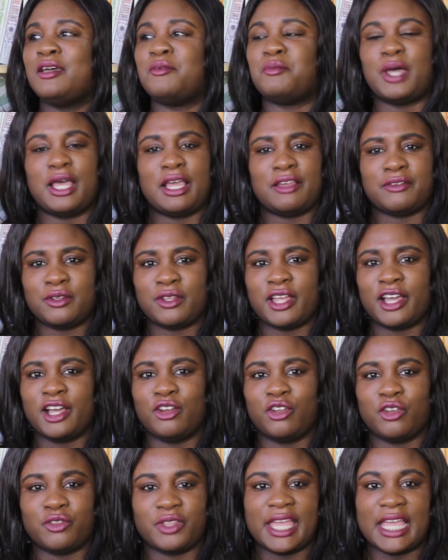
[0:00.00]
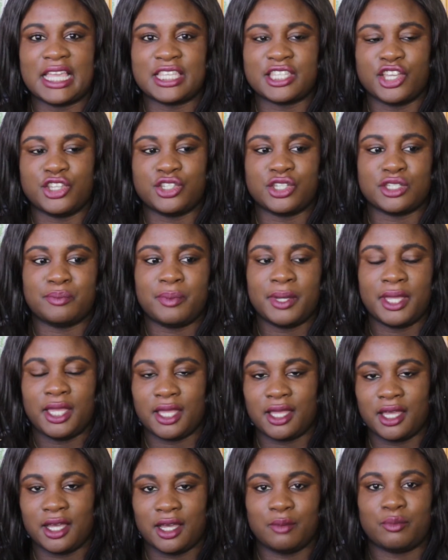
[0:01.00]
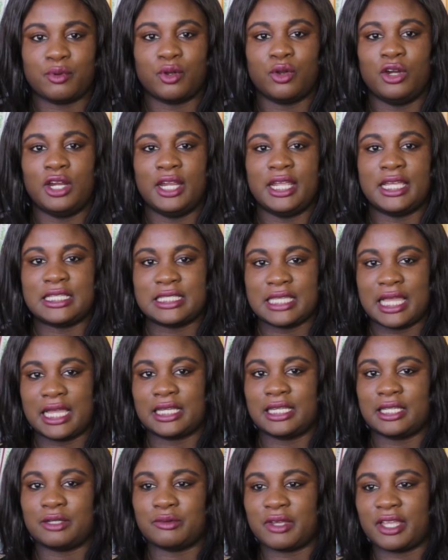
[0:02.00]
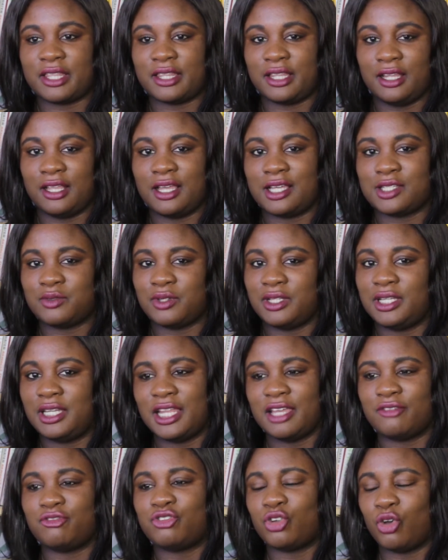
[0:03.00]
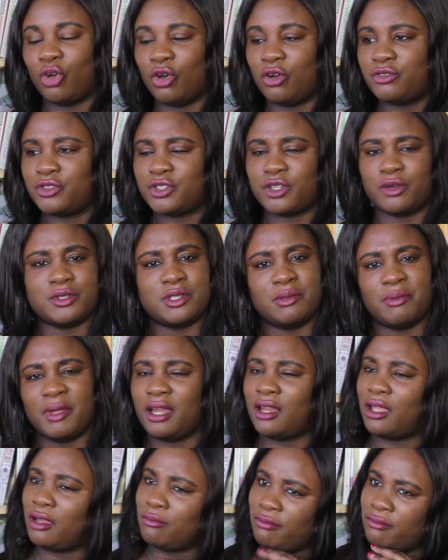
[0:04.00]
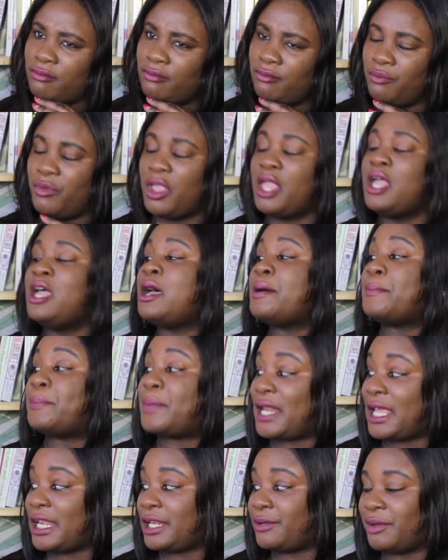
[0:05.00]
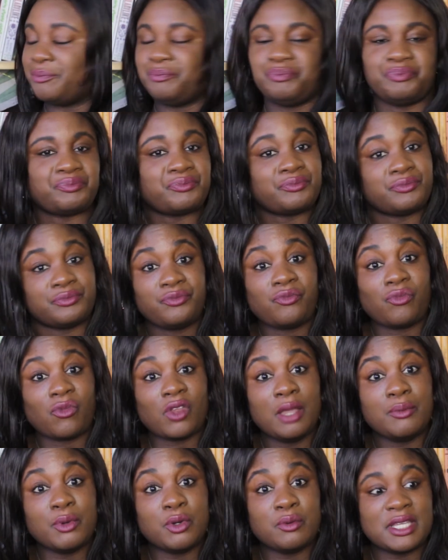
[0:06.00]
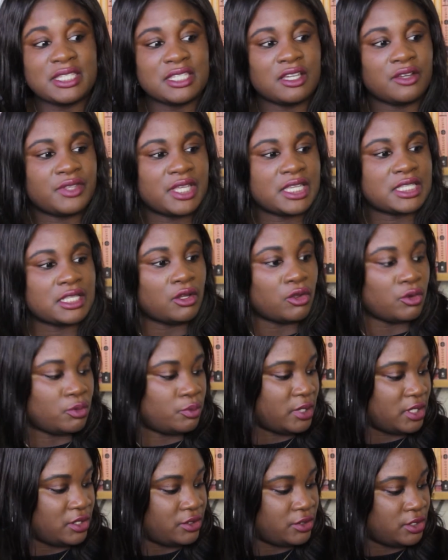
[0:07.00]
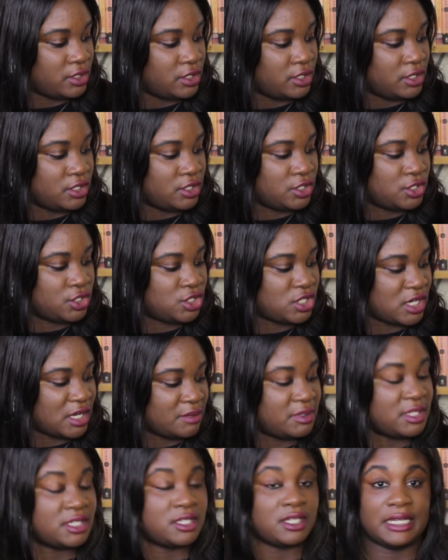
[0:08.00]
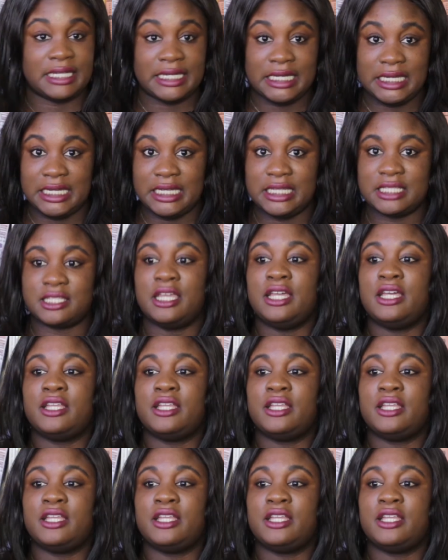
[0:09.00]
but I feel like a lot of the essays just pick up exactly where the last one left off, so I was a bit like, but anyway, I bought myself this along with the Shapeless Unease.